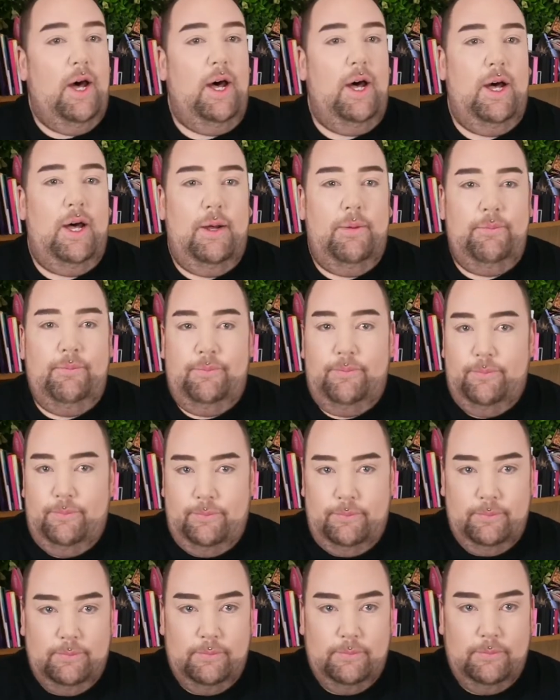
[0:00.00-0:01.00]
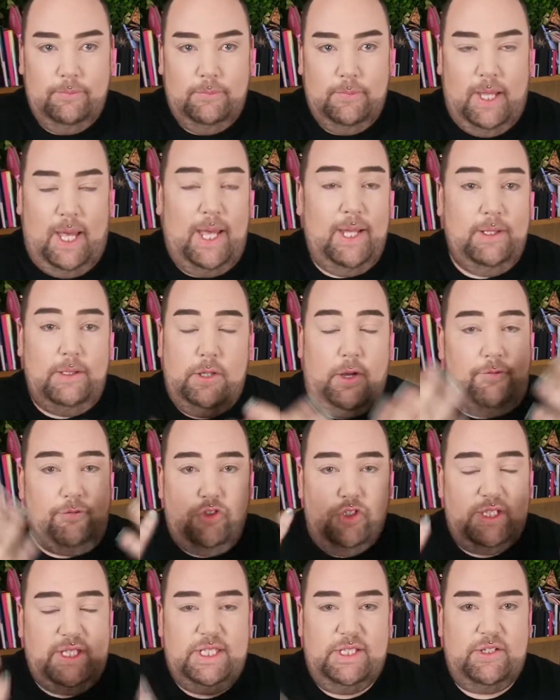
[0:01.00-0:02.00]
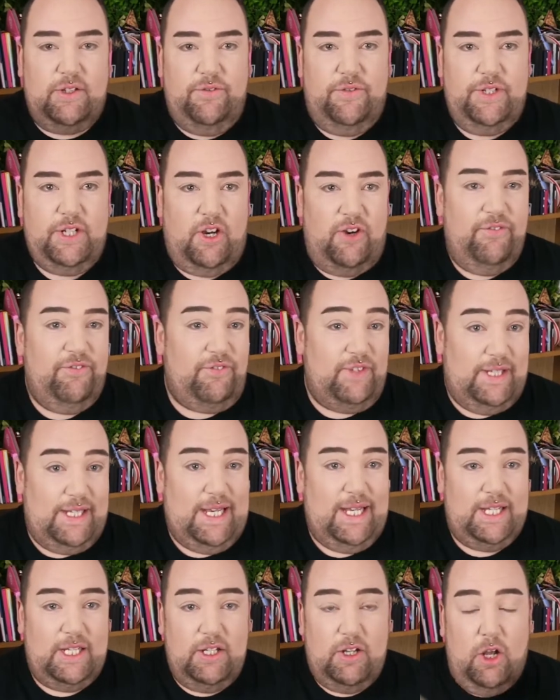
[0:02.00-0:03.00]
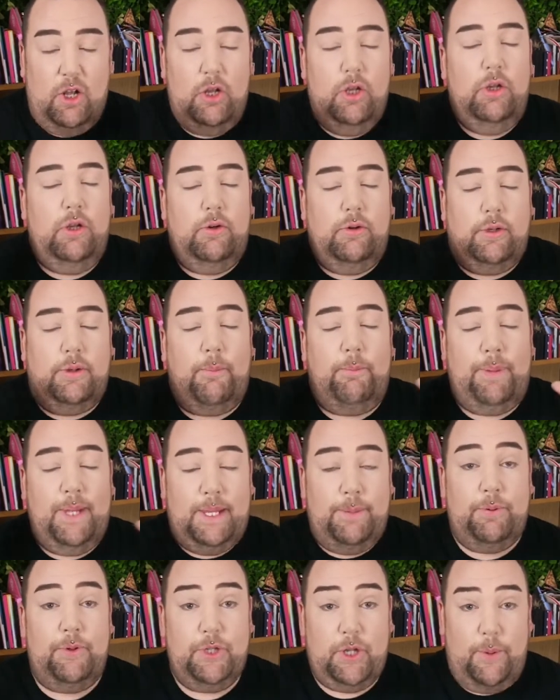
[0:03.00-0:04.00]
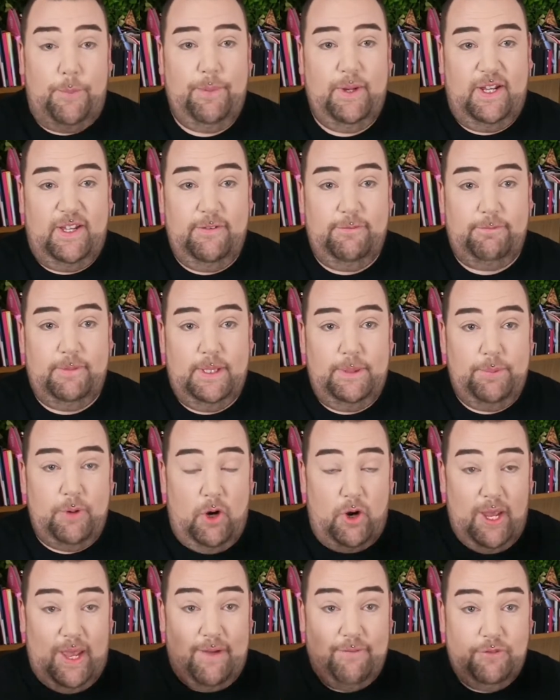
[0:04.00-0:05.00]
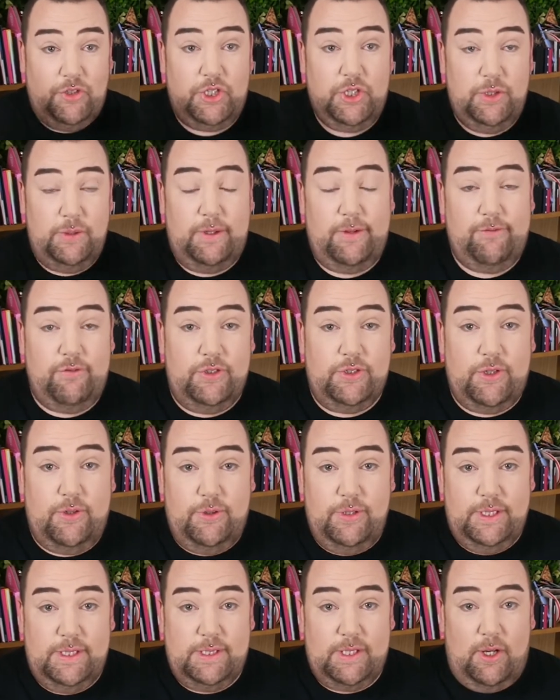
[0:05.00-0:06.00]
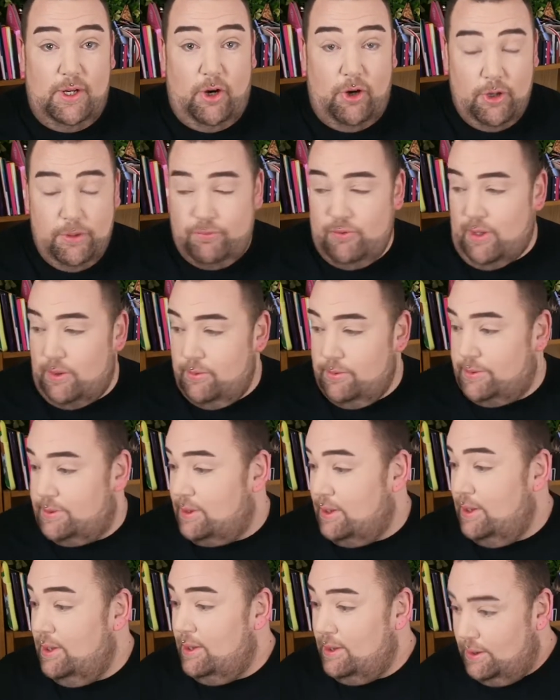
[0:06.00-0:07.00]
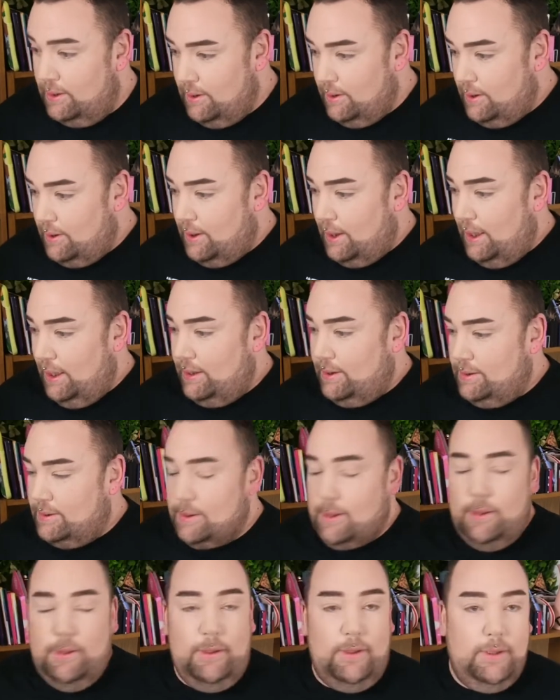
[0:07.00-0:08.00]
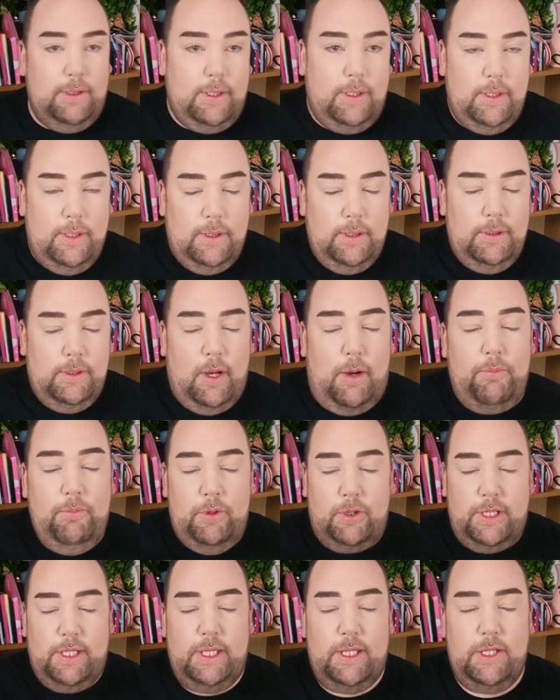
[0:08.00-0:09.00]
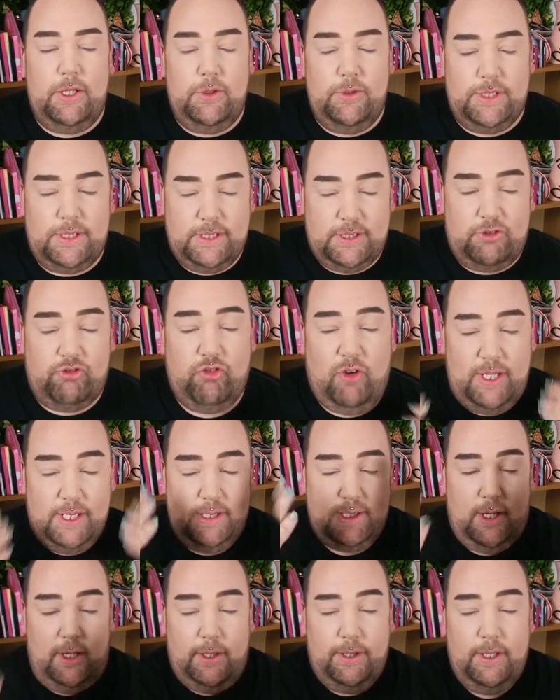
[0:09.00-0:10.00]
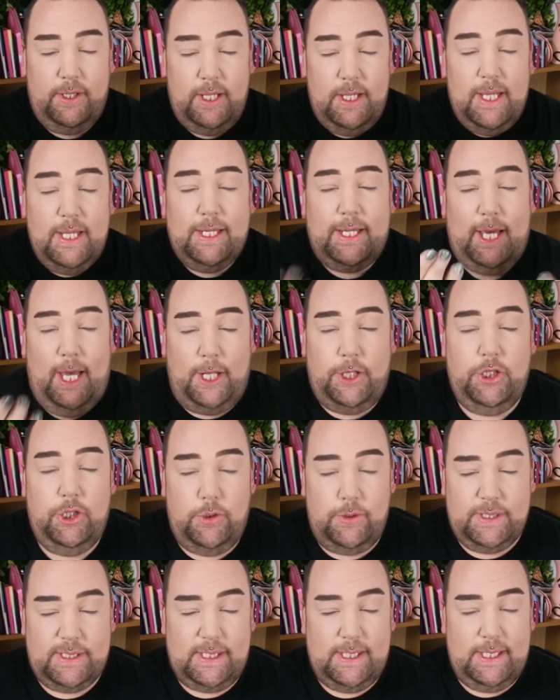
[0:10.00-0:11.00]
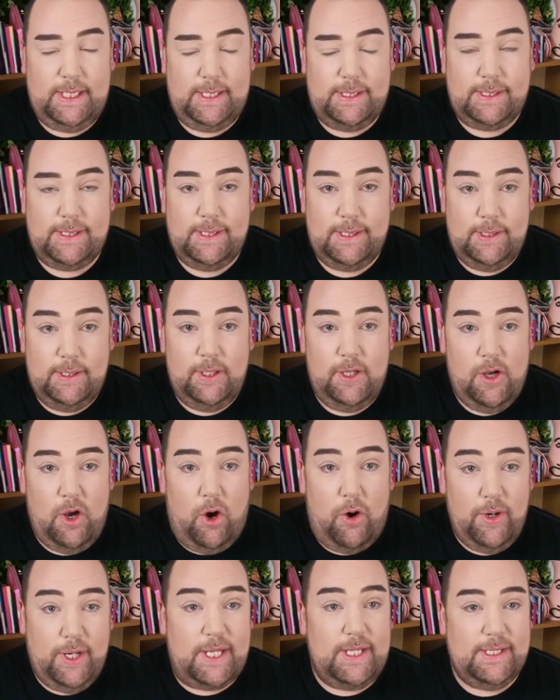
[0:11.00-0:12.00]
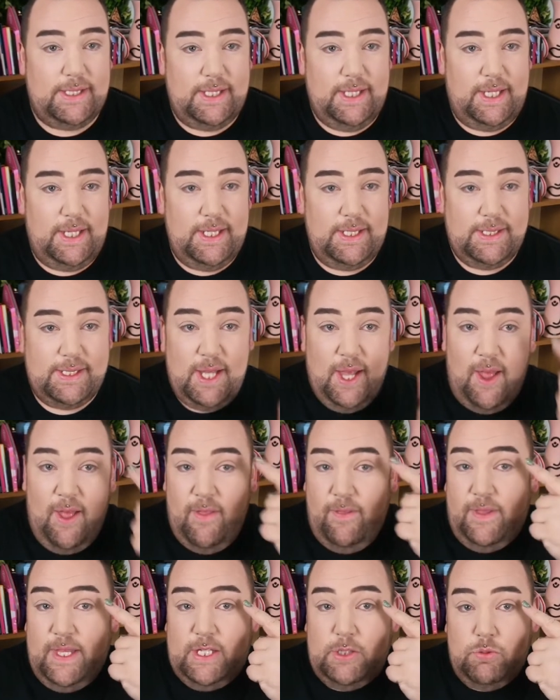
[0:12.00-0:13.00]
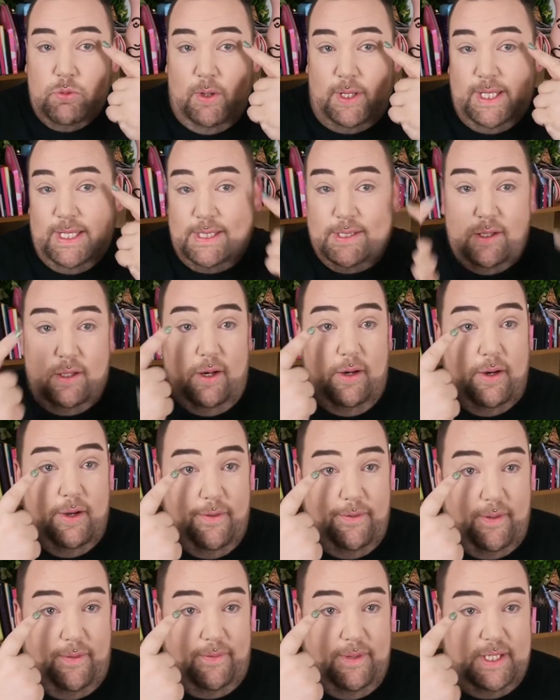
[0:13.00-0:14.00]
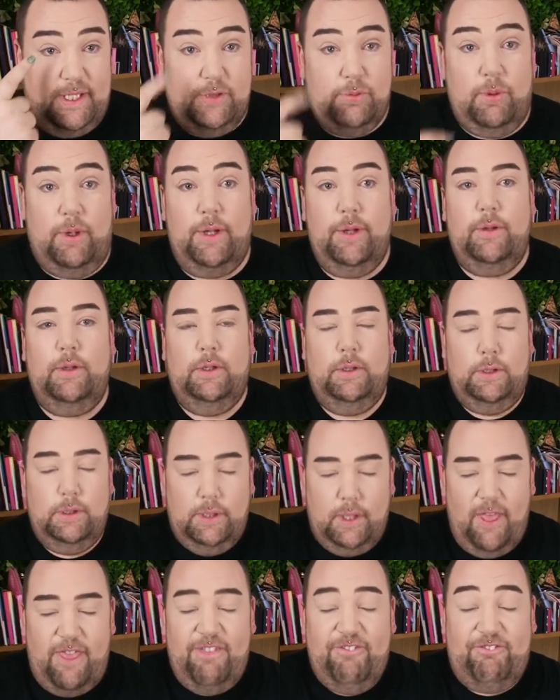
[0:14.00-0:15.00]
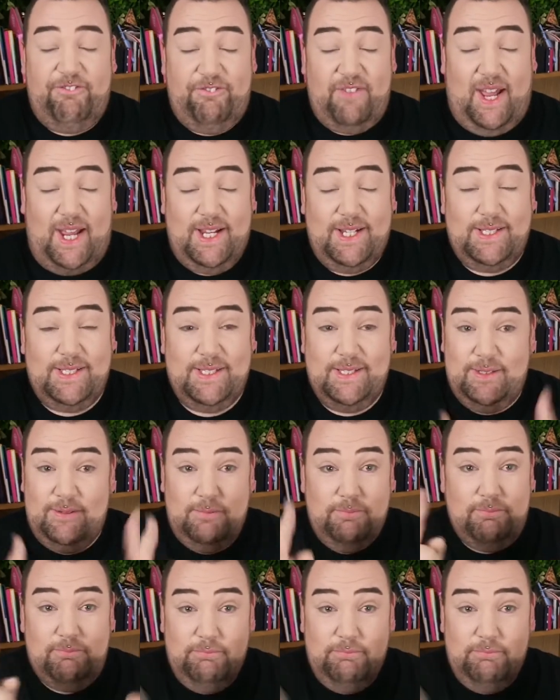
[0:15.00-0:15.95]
And I've just discovered look, people don't believe me, but I have two different size eyebrows. And look, I'm looking at you straight on. Can you see it? I can see it. This one is longer than this one. Fact.